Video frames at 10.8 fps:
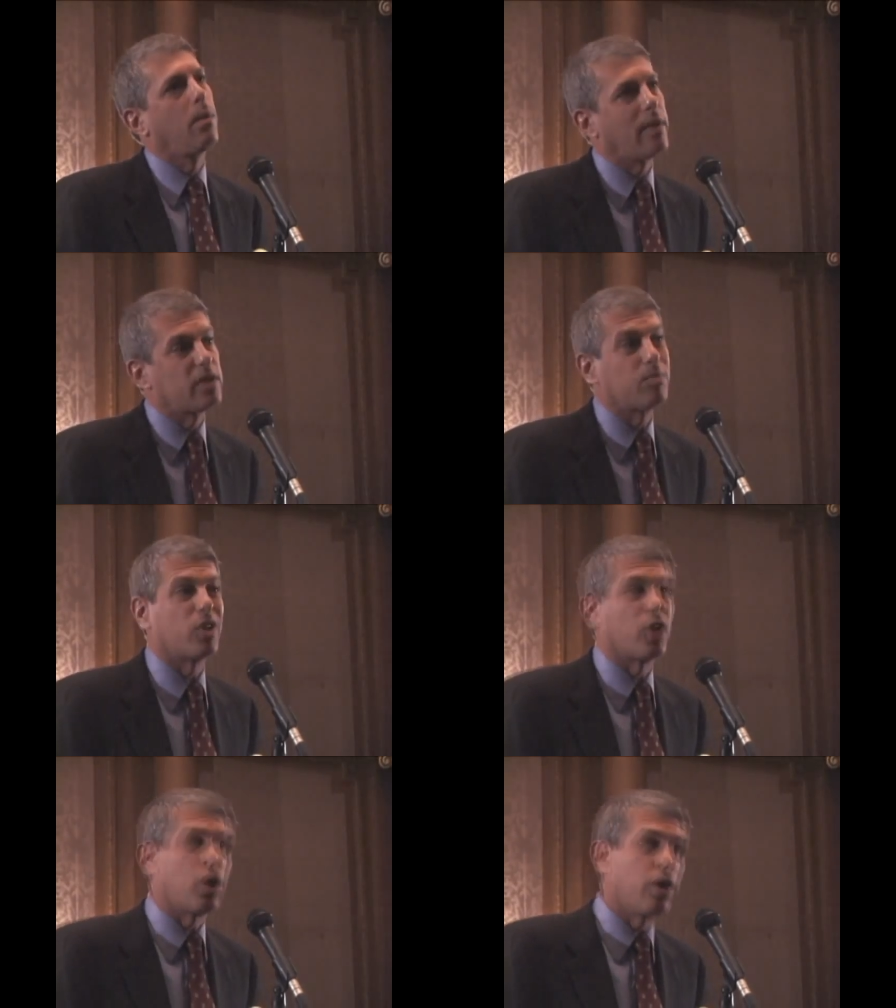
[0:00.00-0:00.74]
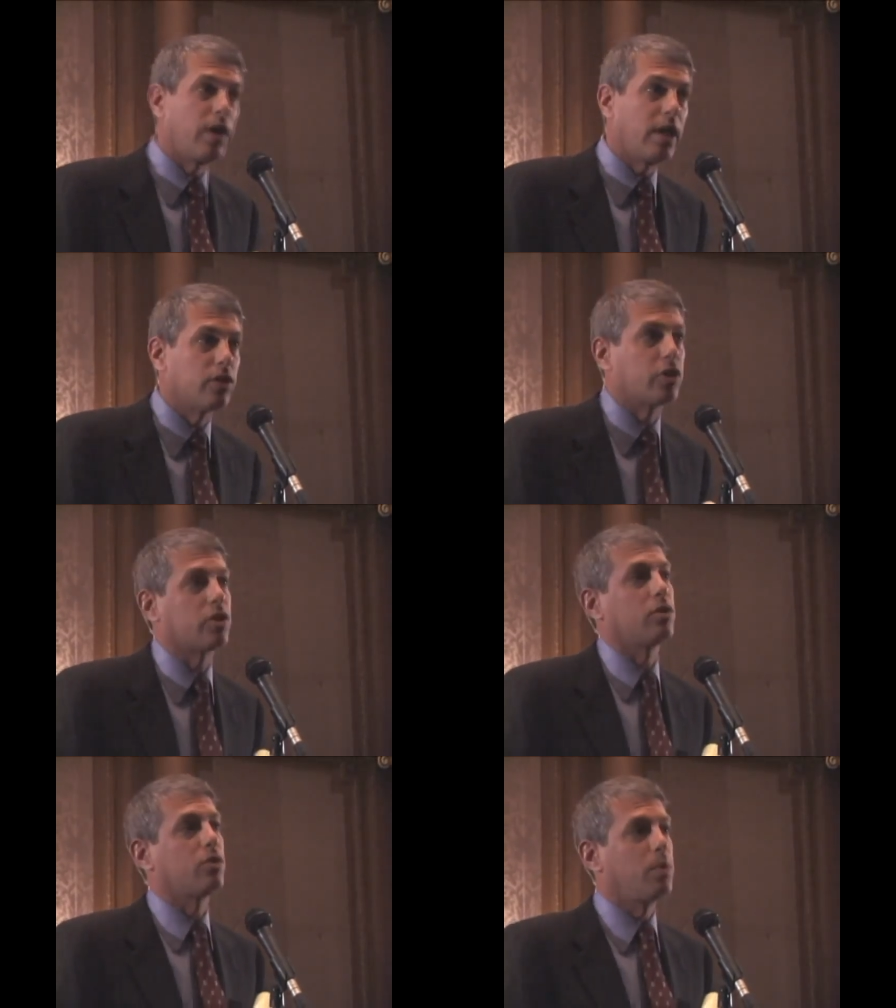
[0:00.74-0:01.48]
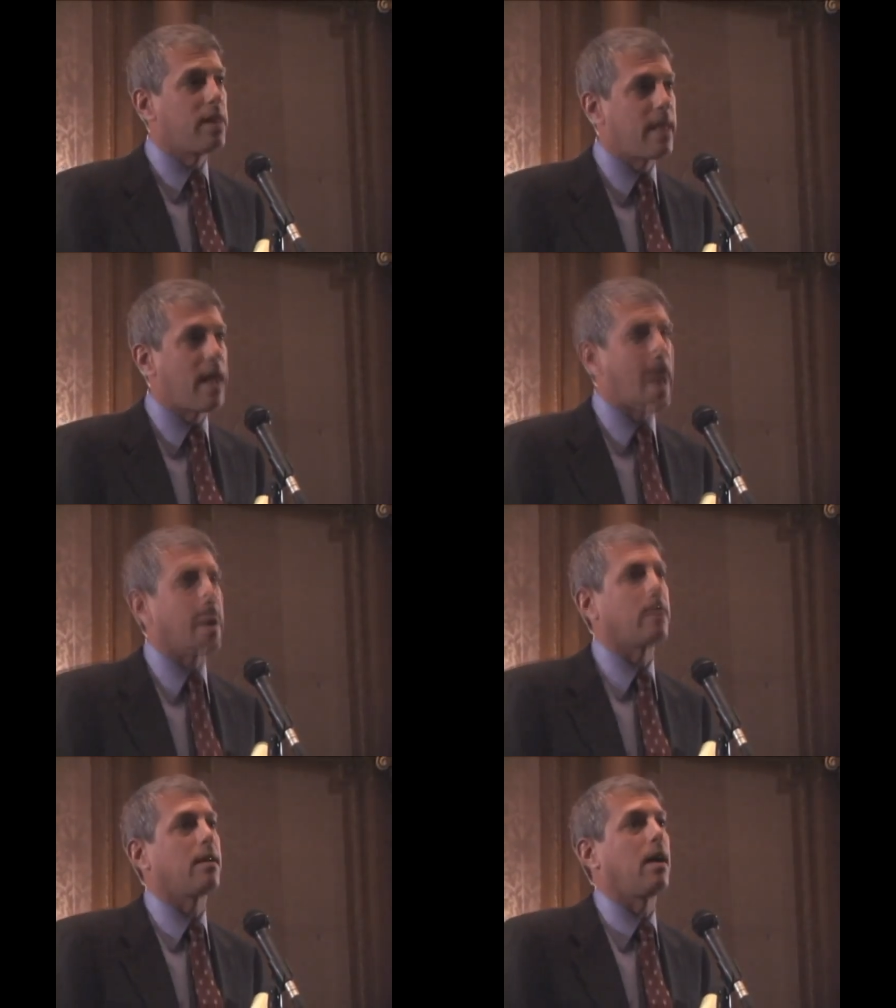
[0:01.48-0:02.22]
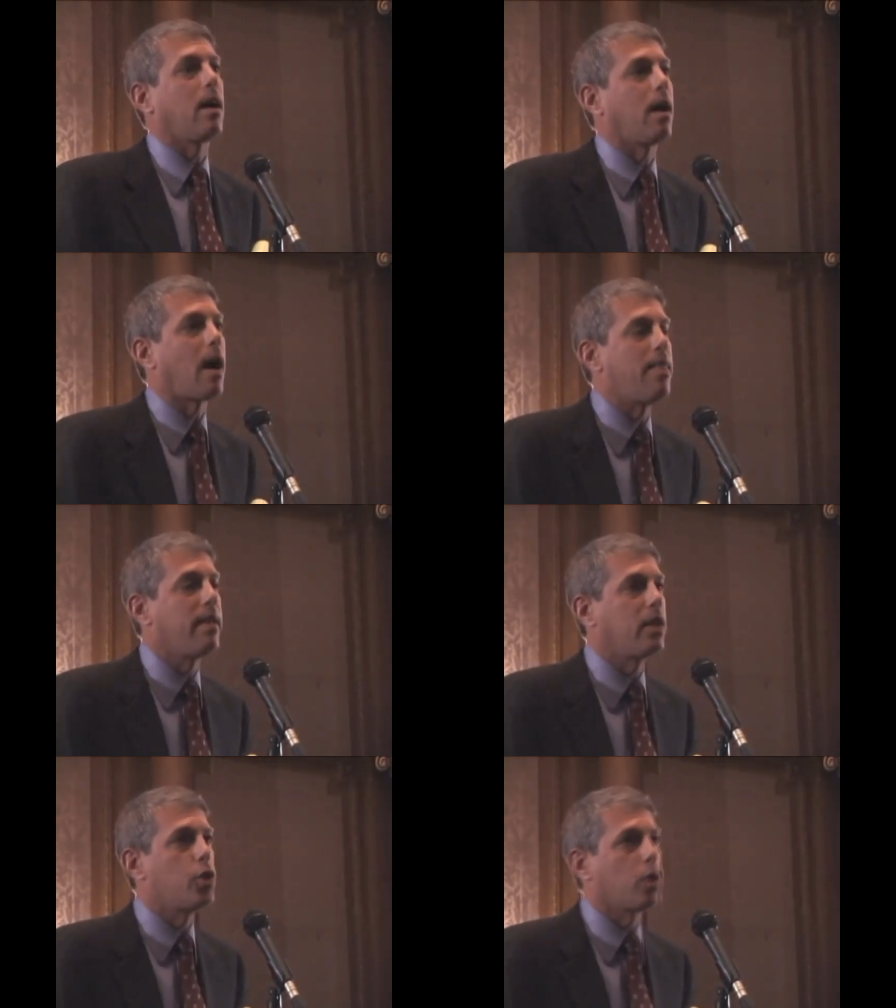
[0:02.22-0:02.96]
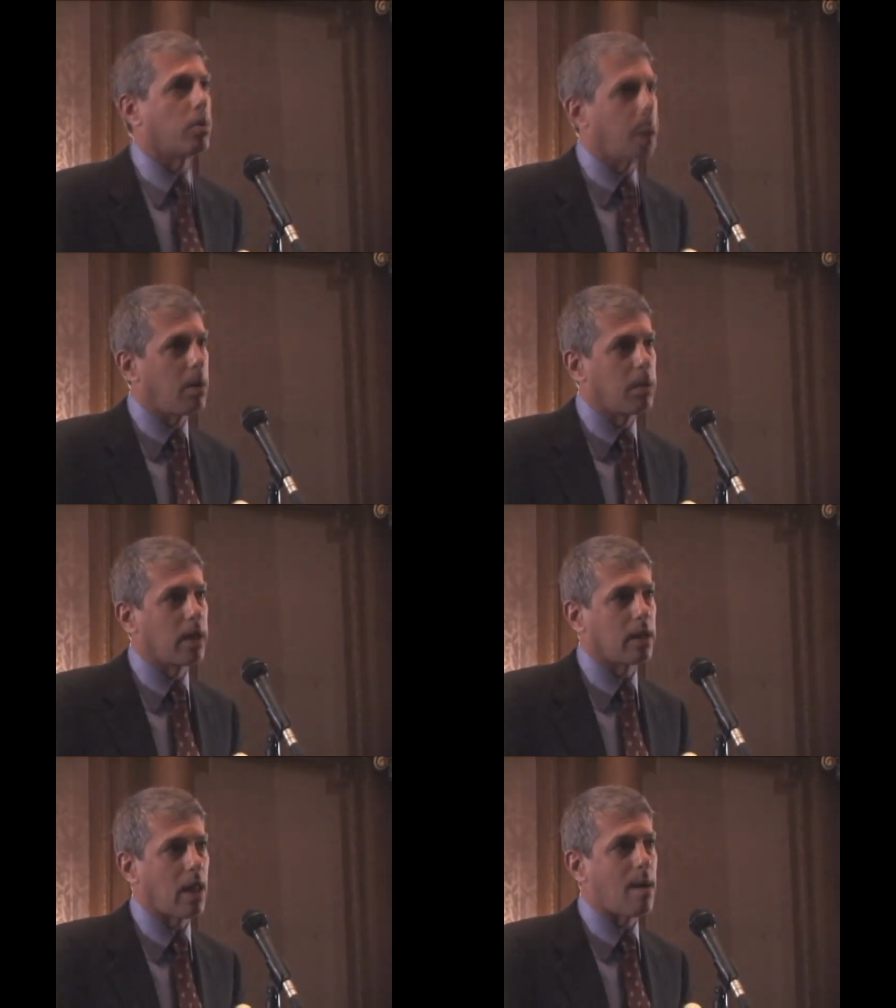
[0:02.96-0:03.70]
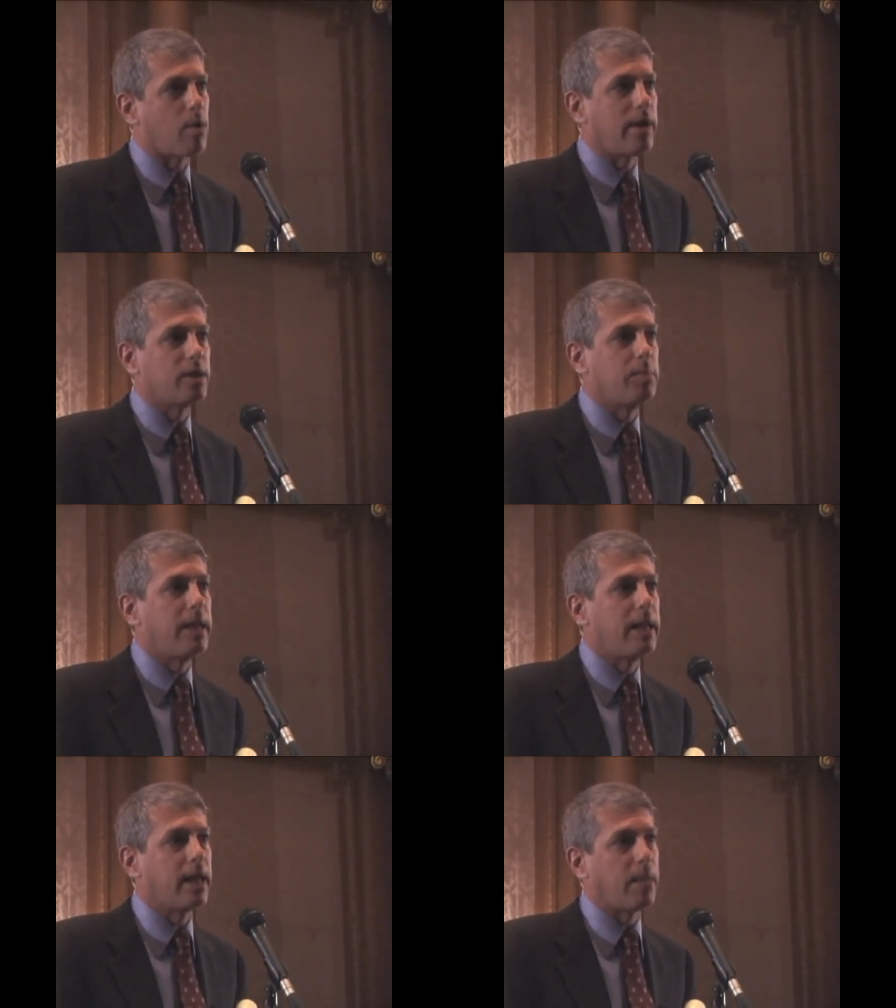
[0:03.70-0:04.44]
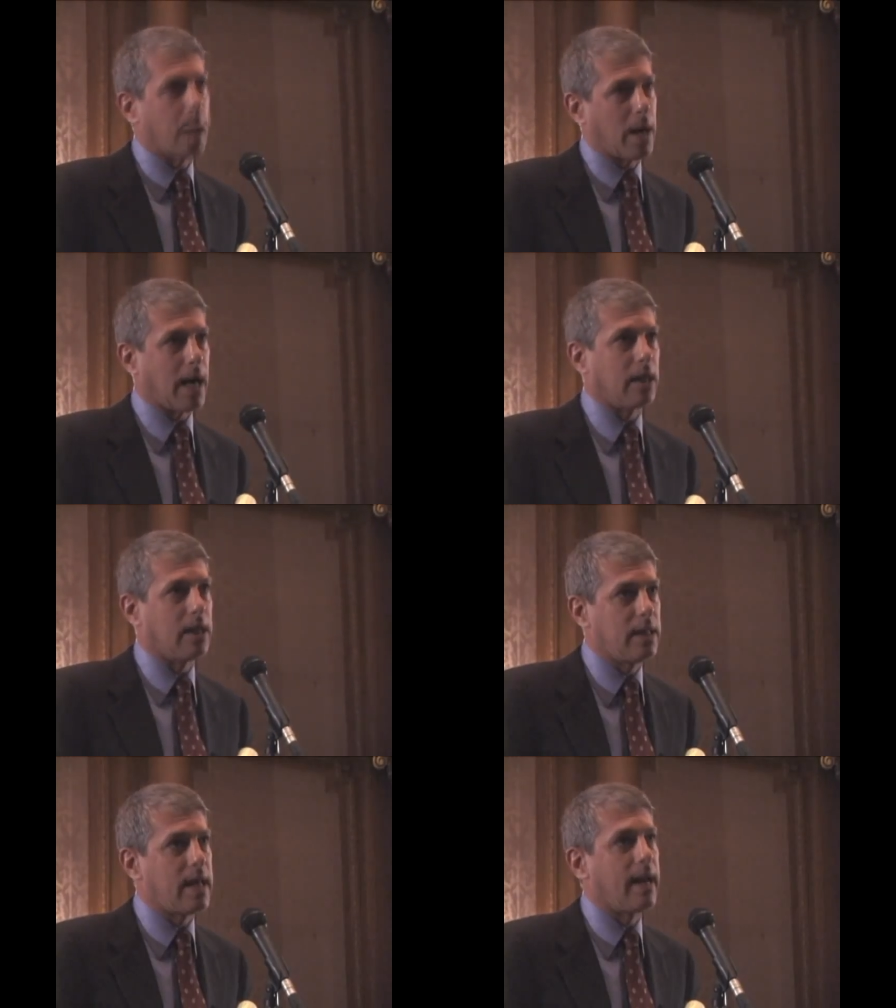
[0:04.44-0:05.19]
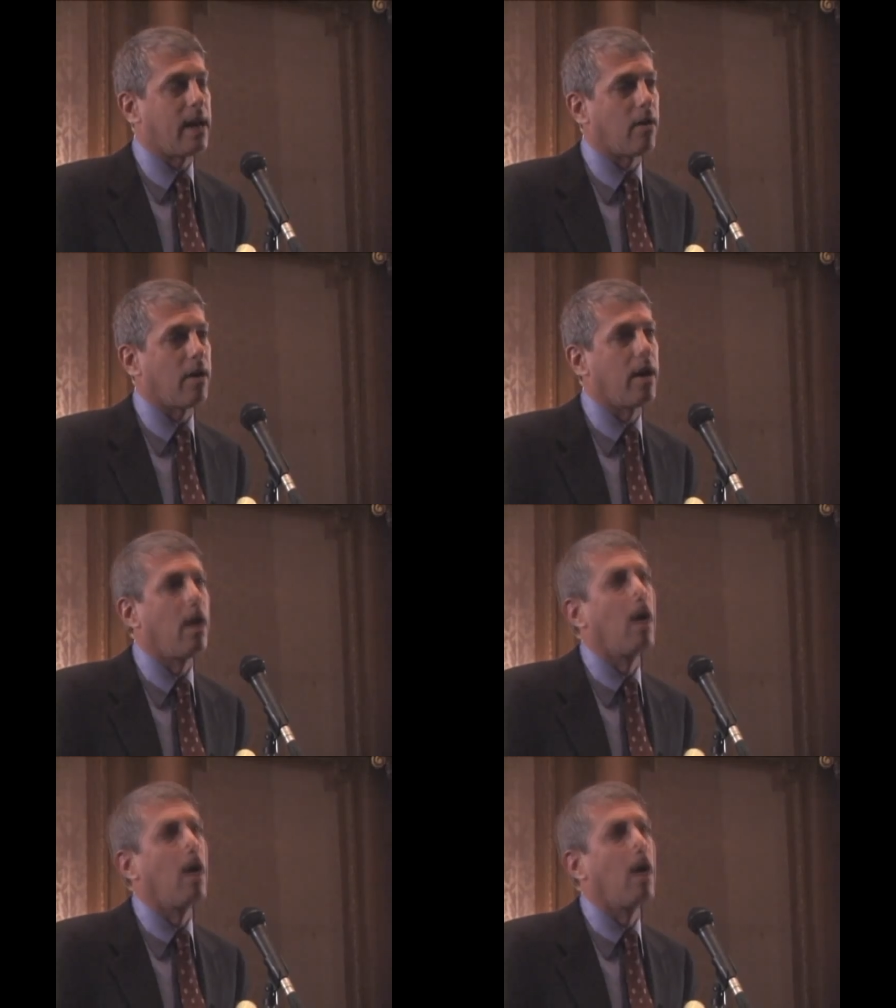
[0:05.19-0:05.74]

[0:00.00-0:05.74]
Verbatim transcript: We have some security concerns with that. Uh, I think New York Public Library is beginning a pilot in that area,